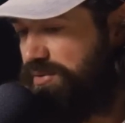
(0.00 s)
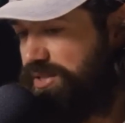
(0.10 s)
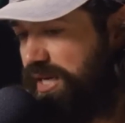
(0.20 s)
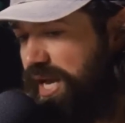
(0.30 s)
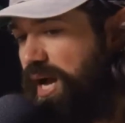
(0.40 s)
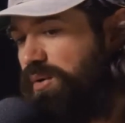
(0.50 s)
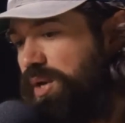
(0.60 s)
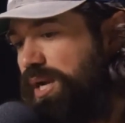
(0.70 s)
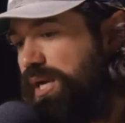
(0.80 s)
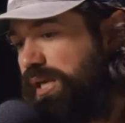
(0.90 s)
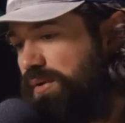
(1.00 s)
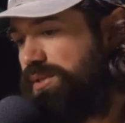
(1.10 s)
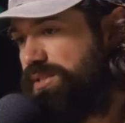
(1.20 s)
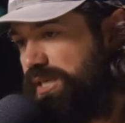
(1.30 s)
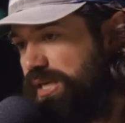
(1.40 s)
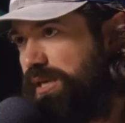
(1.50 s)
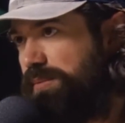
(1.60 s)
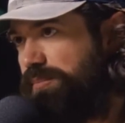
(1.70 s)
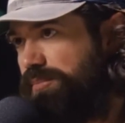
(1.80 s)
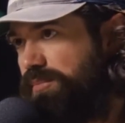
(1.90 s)
it's like how can I guarantee
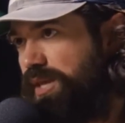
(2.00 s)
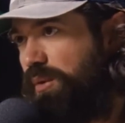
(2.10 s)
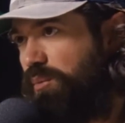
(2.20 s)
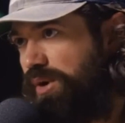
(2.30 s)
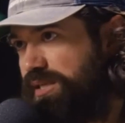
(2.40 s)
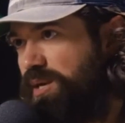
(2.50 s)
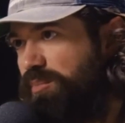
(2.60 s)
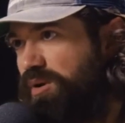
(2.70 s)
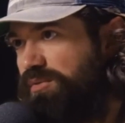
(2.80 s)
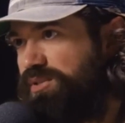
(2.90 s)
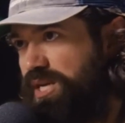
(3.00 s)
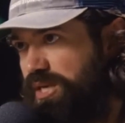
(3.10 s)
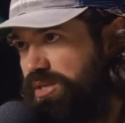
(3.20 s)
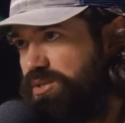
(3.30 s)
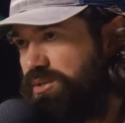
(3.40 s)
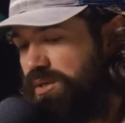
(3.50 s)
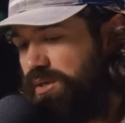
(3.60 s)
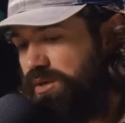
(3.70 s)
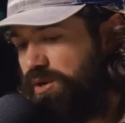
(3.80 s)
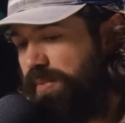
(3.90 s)
that when I step off stage,
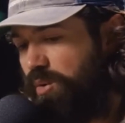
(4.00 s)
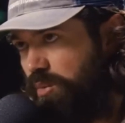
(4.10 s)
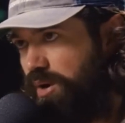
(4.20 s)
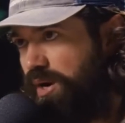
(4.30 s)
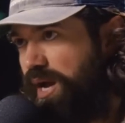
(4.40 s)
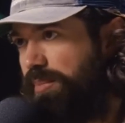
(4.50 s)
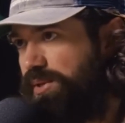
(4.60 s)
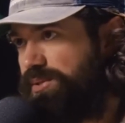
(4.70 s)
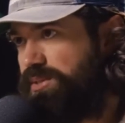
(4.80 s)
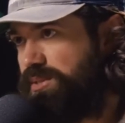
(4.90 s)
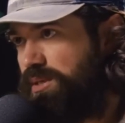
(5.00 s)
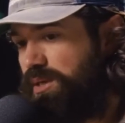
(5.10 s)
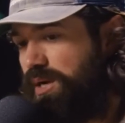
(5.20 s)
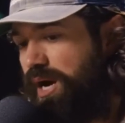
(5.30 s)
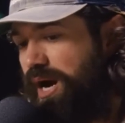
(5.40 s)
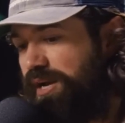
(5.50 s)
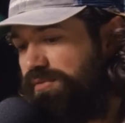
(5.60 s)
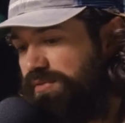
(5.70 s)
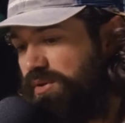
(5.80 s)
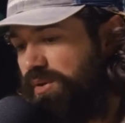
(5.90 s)
no matter what happens, I
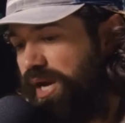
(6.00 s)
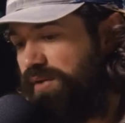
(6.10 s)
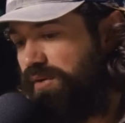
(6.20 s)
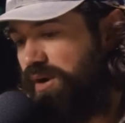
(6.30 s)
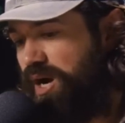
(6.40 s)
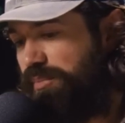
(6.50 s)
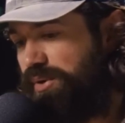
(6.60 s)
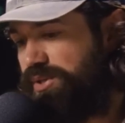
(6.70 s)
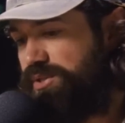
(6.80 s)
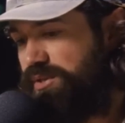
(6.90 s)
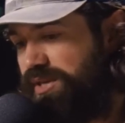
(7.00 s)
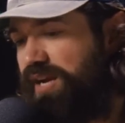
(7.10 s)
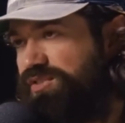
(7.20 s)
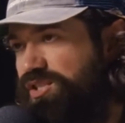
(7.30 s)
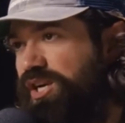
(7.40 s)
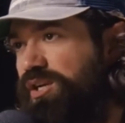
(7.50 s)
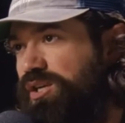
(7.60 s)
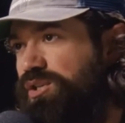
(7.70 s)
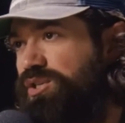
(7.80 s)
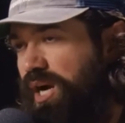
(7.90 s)
feel like I've accomplished, that I've done a
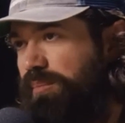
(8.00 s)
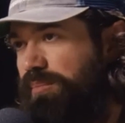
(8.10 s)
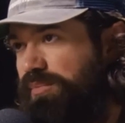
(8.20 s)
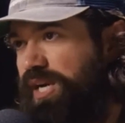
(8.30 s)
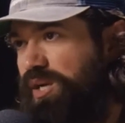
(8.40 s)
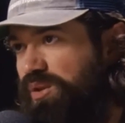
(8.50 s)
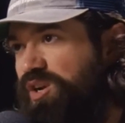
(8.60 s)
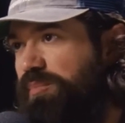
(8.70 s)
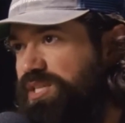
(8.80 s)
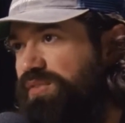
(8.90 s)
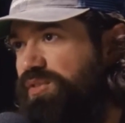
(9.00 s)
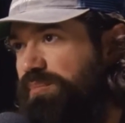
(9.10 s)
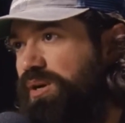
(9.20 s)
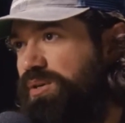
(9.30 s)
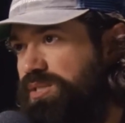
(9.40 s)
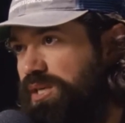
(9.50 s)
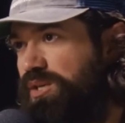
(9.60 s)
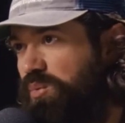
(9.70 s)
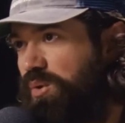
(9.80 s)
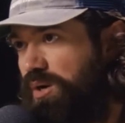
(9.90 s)
good job, that I can look at myself in the mirror and say,
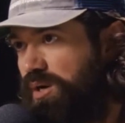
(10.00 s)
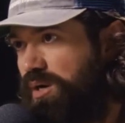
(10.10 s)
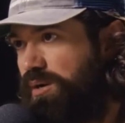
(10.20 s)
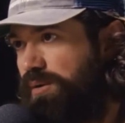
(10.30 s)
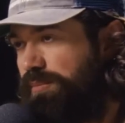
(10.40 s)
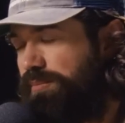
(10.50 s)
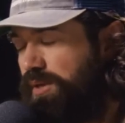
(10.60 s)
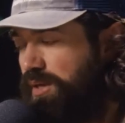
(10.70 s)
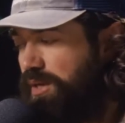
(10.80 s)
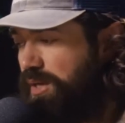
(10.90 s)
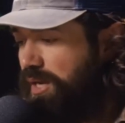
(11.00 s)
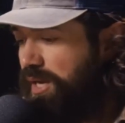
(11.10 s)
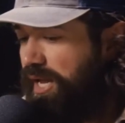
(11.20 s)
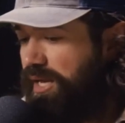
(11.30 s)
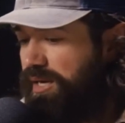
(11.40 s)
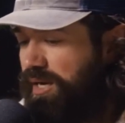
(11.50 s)
good work. And